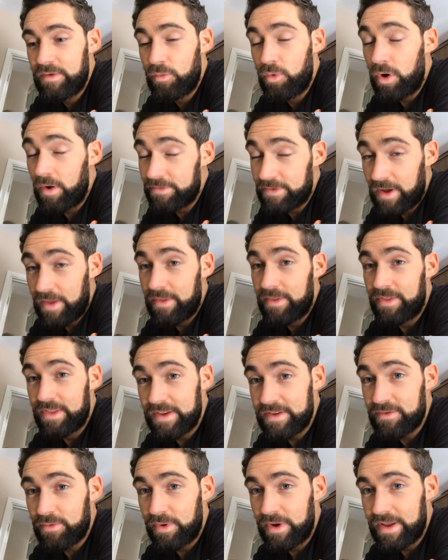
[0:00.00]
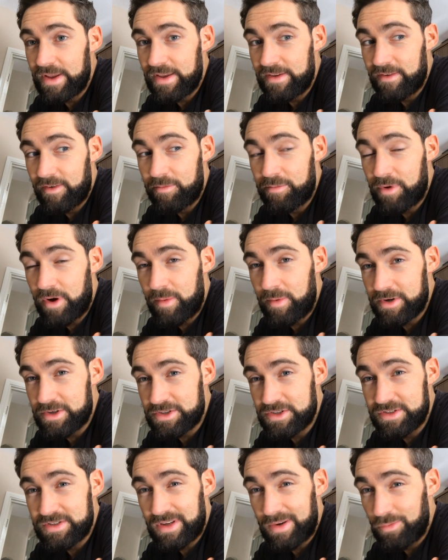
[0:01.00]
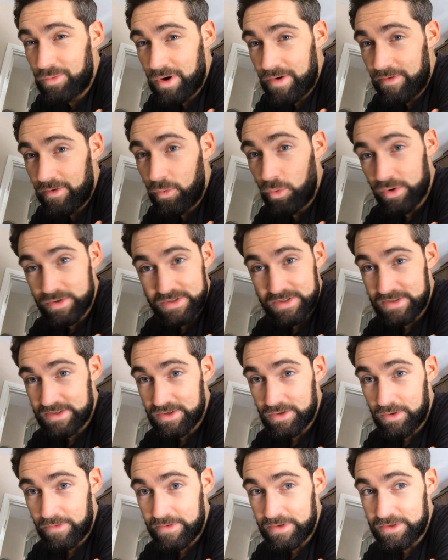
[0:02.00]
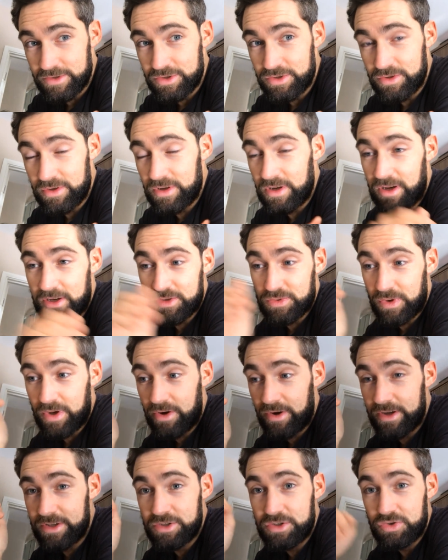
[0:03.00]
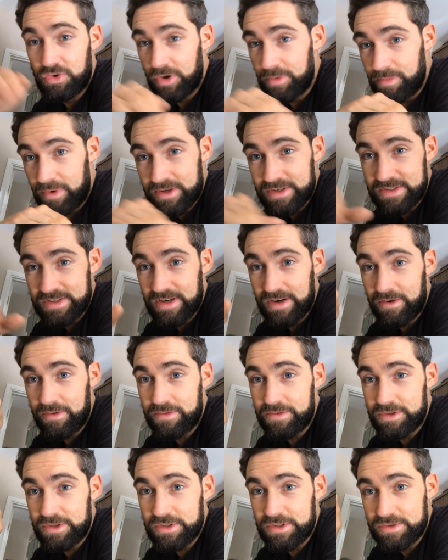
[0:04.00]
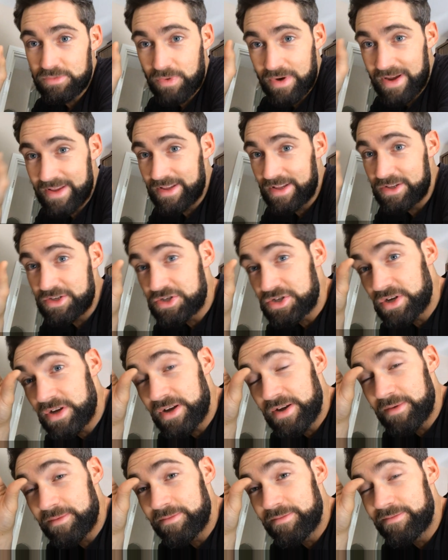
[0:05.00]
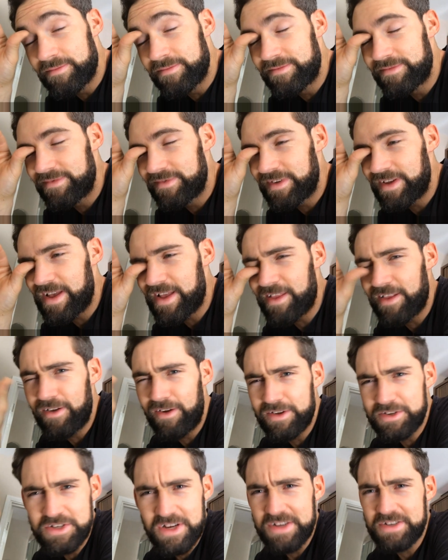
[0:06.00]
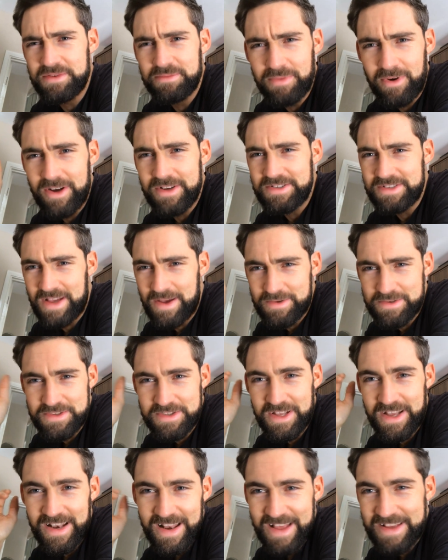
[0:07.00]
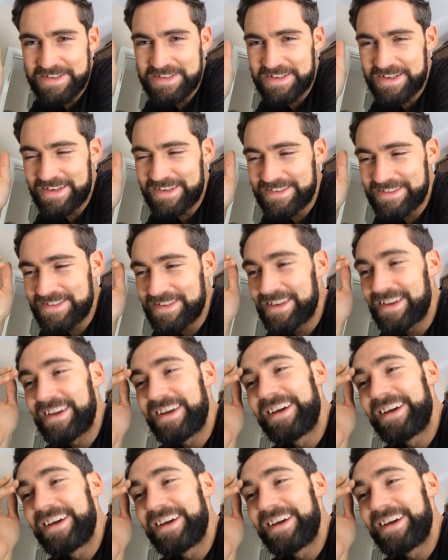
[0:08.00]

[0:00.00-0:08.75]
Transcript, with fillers: What I've done this week is I've pretty much just done whatever I wanted to. I've been last week I enjoyed myself, just went in the gym, yeah, like chest and biceps, the classics.